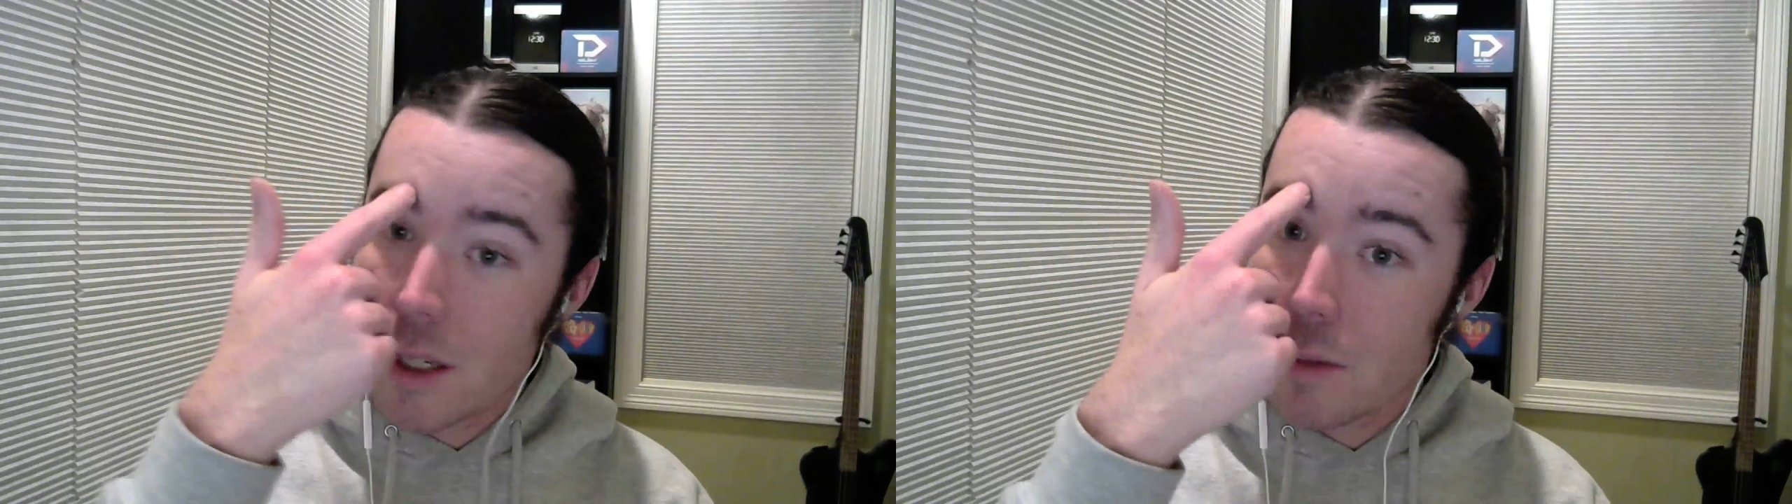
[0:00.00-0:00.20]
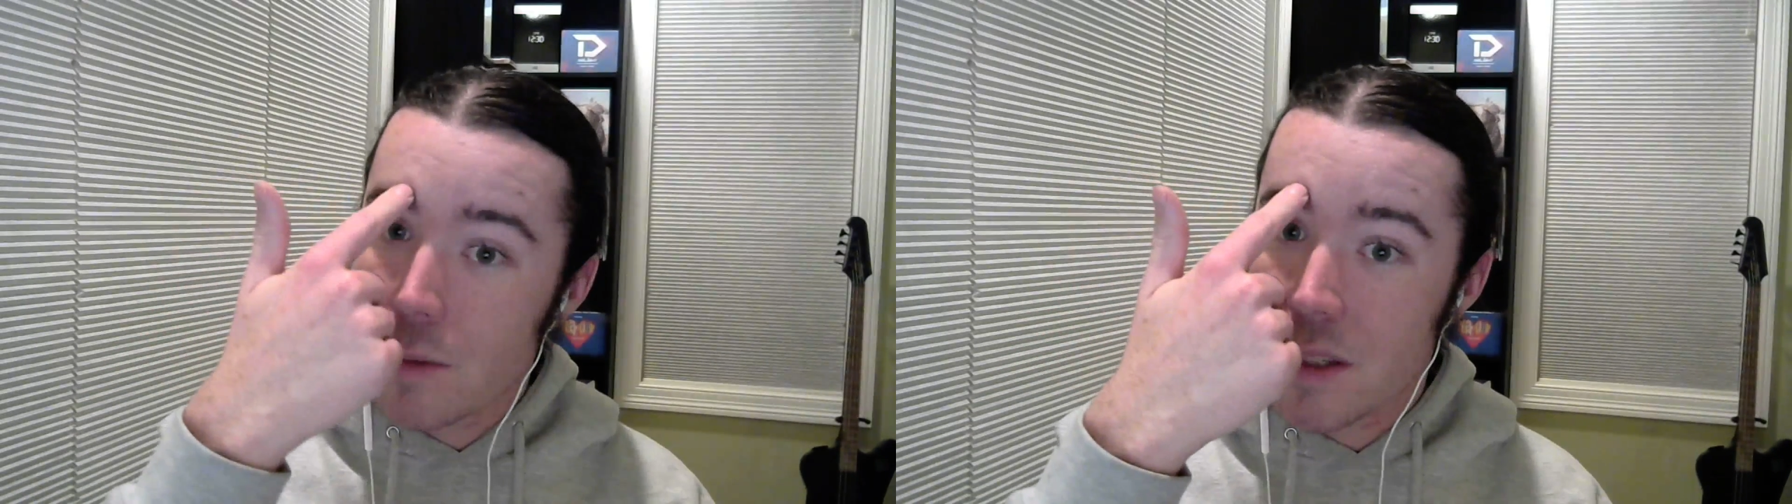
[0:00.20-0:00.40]

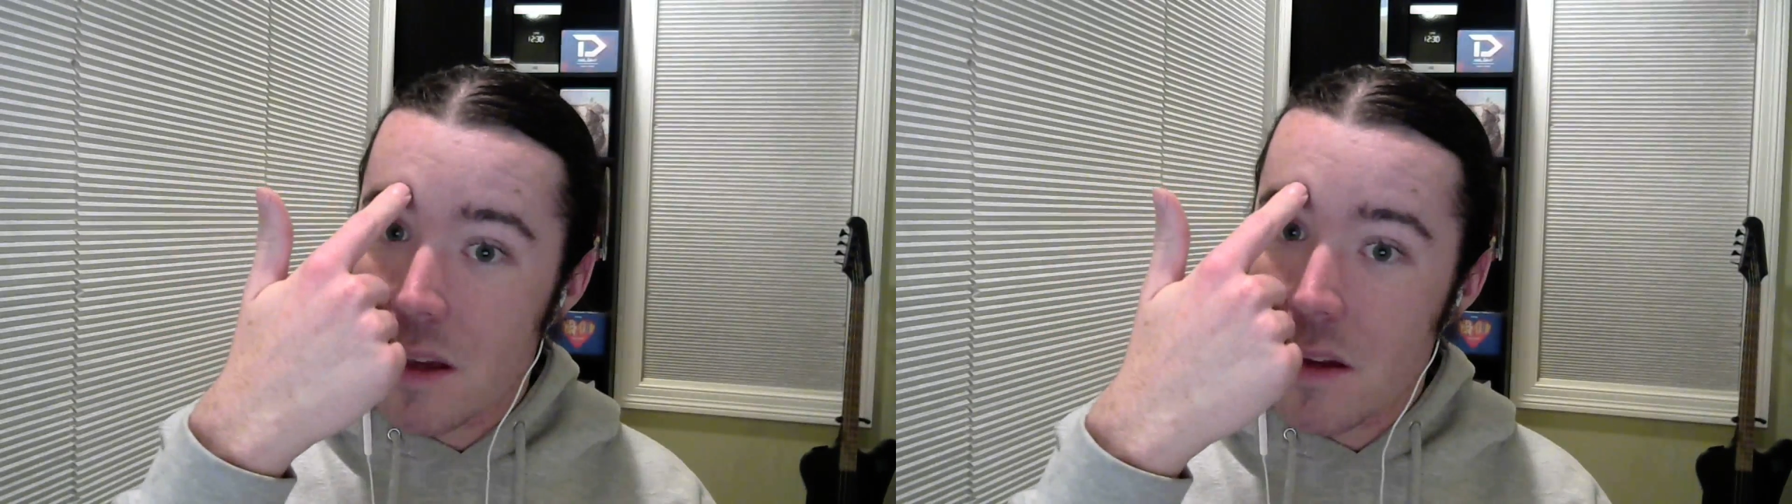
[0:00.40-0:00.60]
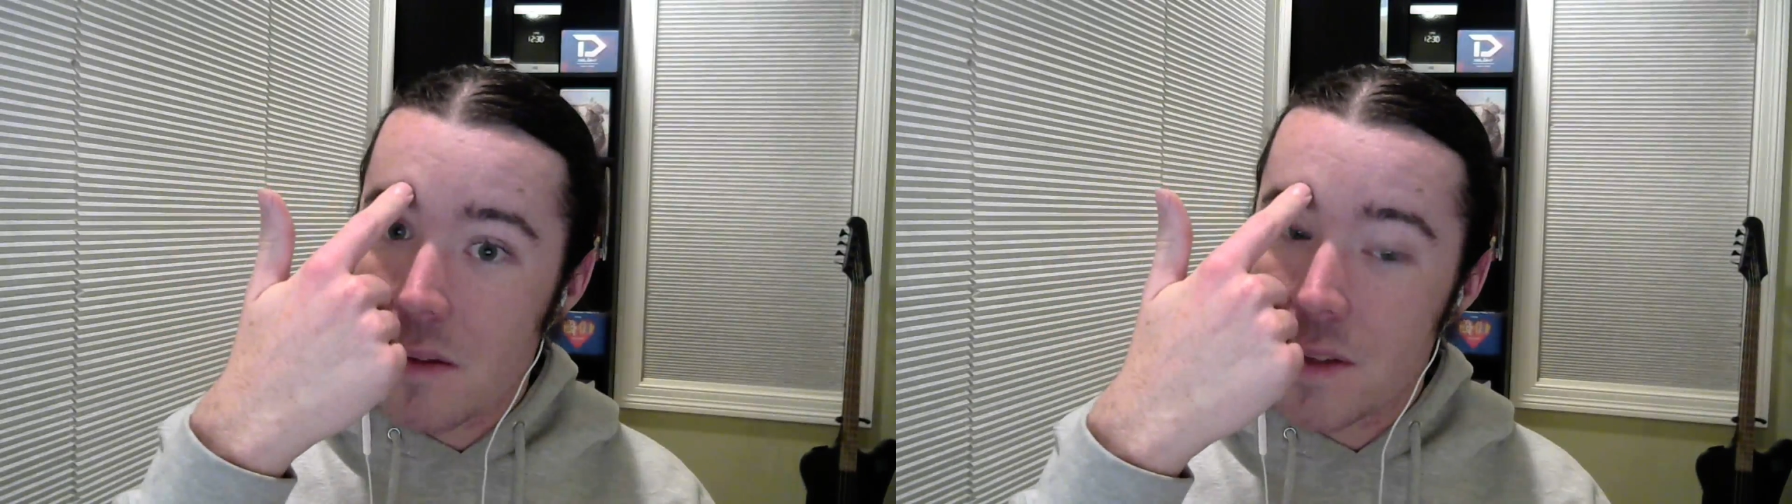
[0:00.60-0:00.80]

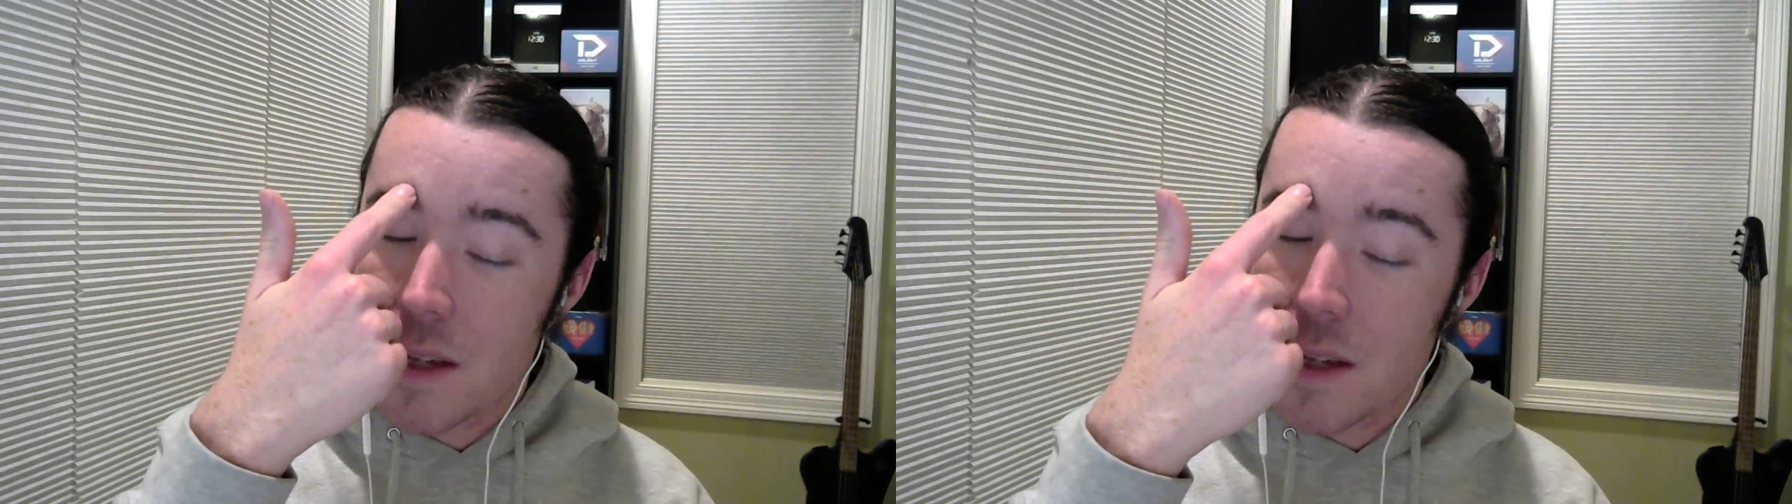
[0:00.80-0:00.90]
received,